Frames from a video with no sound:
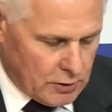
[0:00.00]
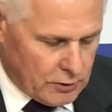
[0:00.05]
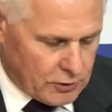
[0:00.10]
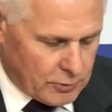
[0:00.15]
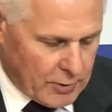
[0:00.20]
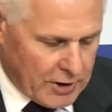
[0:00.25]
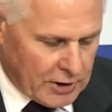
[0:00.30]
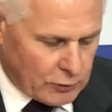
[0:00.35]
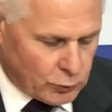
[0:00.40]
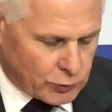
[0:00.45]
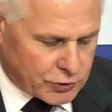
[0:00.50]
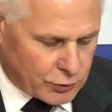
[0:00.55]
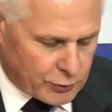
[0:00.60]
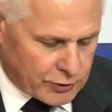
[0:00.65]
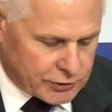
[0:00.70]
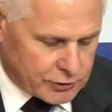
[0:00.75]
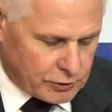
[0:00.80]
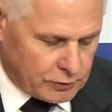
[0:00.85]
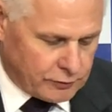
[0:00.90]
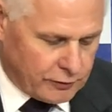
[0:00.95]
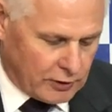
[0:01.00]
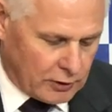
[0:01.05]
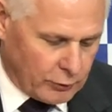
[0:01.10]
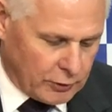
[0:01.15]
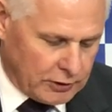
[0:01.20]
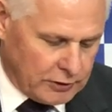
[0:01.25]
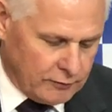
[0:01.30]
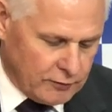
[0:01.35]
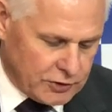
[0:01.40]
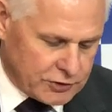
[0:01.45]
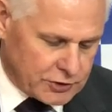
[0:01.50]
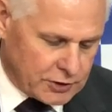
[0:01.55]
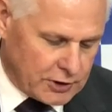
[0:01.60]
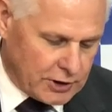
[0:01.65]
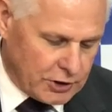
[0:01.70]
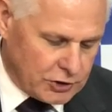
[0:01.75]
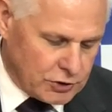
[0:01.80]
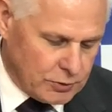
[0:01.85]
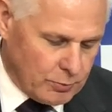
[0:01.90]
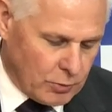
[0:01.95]
The man was arrested following an
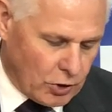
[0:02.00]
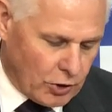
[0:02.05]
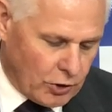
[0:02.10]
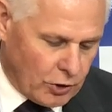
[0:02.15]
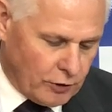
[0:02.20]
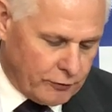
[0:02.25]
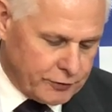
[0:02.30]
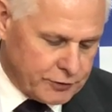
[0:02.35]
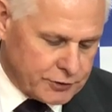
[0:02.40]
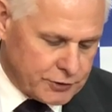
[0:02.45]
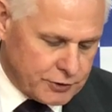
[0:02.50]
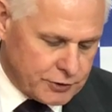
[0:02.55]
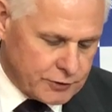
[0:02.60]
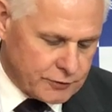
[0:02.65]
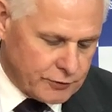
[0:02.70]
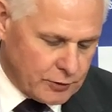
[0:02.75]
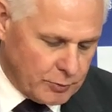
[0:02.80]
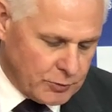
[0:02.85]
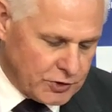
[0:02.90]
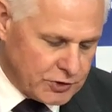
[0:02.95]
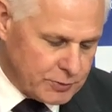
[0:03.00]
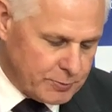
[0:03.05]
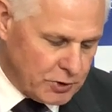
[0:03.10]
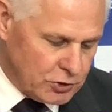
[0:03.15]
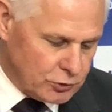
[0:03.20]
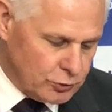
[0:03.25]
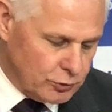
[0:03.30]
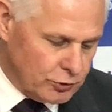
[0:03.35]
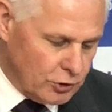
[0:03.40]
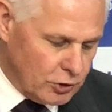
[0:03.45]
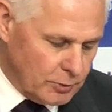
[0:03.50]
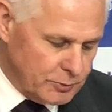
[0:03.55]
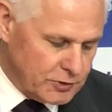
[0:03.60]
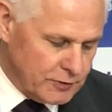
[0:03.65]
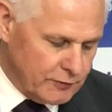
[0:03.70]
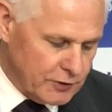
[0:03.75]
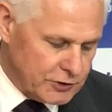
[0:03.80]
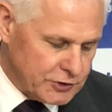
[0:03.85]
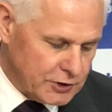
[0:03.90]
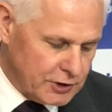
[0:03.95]
investigation by officers from the Special Crimes
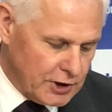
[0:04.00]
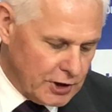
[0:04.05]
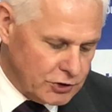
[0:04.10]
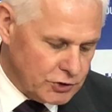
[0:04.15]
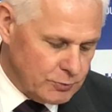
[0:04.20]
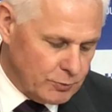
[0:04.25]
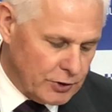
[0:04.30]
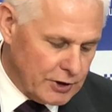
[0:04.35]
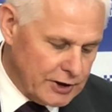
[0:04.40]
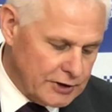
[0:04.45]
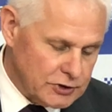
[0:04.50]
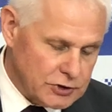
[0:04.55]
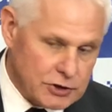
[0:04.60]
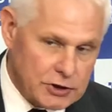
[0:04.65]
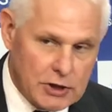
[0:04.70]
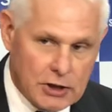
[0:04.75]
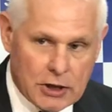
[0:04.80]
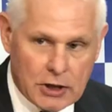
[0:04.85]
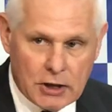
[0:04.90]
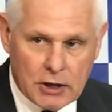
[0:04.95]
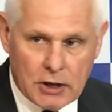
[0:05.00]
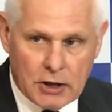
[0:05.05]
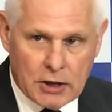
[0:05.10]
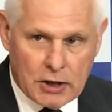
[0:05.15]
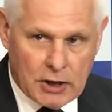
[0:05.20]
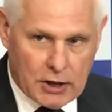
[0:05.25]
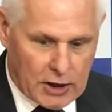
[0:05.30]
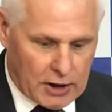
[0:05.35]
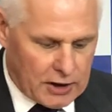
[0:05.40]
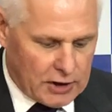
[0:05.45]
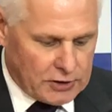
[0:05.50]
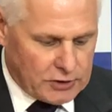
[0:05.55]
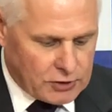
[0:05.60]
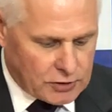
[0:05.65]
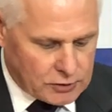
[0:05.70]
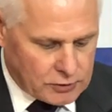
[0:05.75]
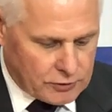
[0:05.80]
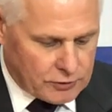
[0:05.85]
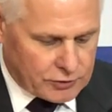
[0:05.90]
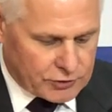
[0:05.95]
Investigation Branch
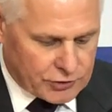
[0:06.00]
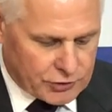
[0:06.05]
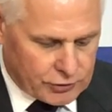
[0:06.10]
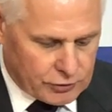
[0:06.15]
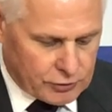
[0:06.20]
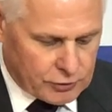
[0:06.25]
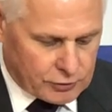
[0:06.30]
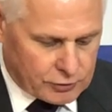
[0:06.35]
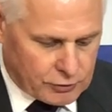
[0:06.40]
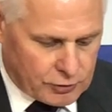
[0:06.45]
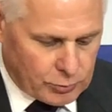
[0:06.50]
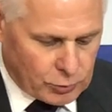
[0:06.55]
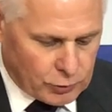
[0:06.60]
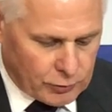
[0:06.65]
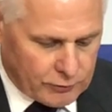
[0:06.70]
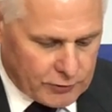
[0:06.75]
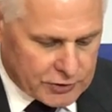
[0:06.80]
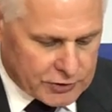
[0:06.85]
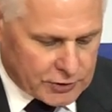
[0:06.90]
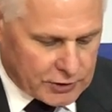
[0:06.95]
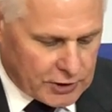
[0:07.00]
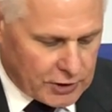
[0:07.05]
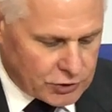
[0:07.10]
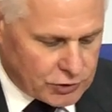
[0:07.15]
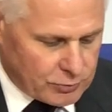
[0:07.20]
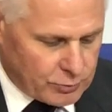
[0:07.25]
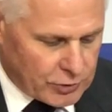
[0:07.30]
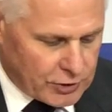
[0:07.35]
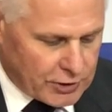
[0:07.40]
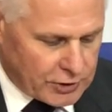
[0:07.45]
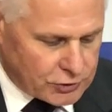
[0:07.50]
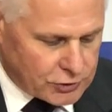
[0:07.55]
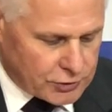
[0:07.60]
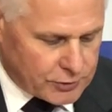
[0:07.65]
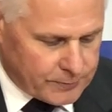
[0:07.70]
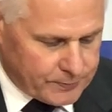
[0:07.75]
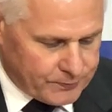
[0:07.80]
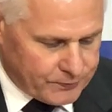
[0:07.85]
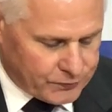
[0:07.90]
and the Sturt Criminal Investigation Branch.